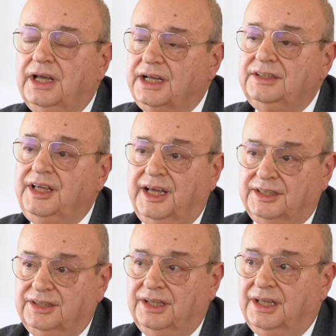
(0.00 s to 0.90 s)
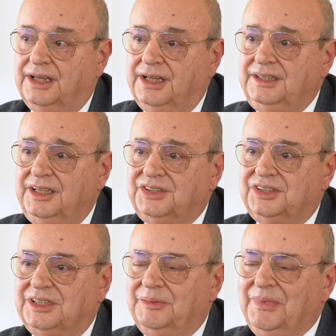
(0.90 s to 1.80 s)
at the end. It
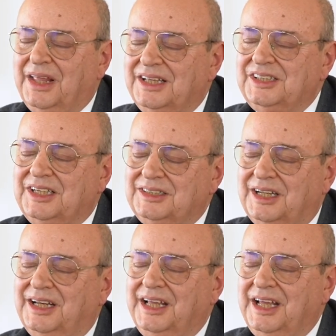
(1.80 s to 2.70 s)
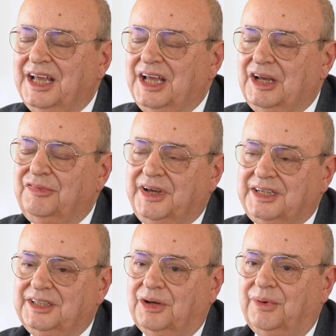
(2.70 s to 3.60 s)
is certainly a
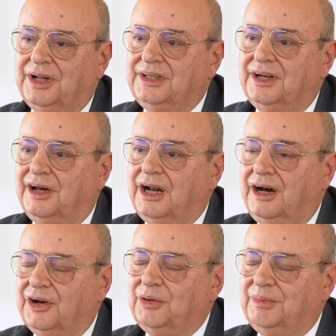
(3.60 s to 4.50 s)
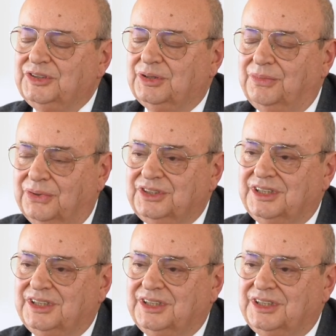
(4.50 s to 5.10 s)
factor where there are arguments on both